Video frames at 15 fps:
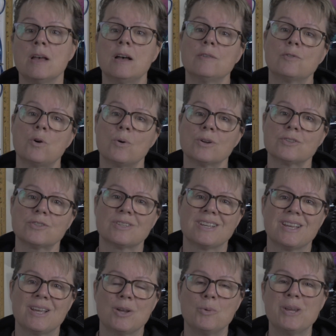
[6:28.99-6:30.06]
Of course,
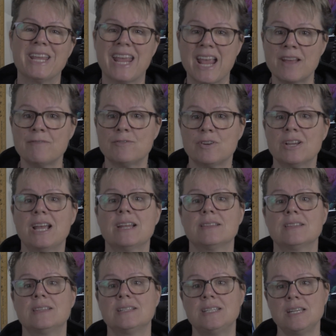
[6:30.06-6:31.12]
we can't forget
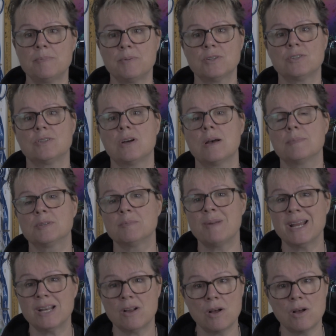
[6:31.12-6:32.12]
that the deeper stops might